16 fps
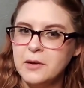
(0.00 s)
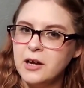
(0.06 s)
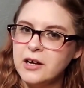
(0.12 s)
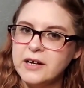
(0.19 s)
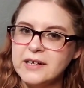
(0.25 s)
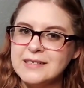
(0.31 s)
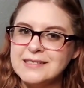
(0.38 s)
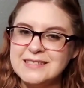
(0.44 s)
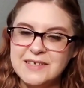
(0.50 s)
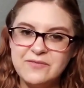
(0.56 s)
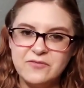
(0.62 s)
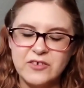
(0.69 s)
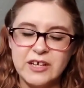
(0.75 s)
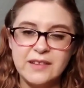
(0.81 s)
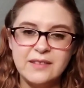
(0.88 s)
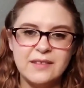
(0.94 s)
are
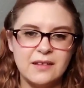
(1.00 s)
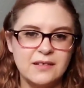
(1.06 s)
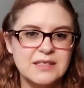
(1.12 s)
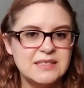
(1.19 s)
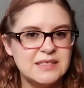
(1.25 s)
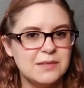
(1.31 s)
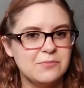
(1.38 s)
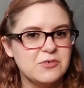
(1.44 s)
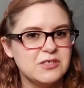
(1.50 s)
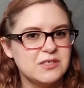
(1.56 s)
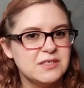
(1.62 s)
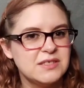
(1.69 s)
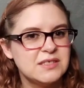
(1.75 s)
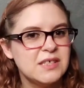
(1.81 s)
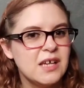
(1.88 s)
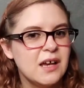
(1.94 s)
different than the
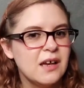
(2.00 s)
summers